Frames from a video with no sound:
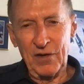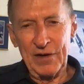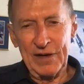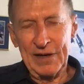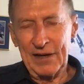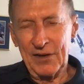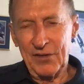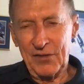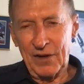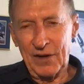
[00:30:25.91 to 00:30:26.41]
He
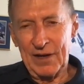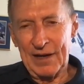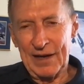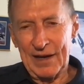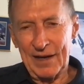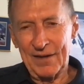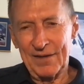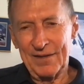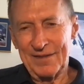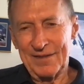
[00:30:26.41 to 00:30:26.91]
can tell you
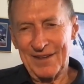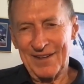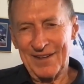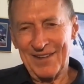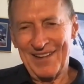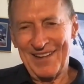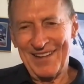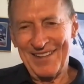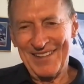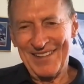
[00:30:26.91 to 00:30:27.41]
how you
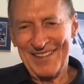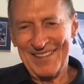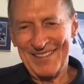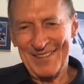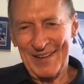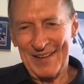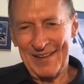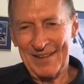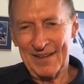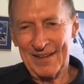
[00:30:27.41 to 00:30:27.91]
can get
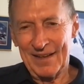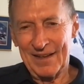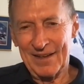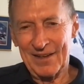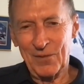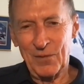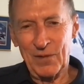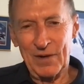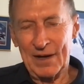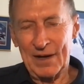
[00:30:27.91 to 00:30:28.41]
that done
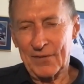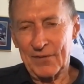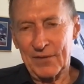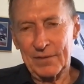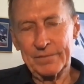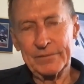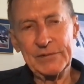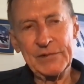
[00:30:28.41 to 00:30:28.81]
or whatever.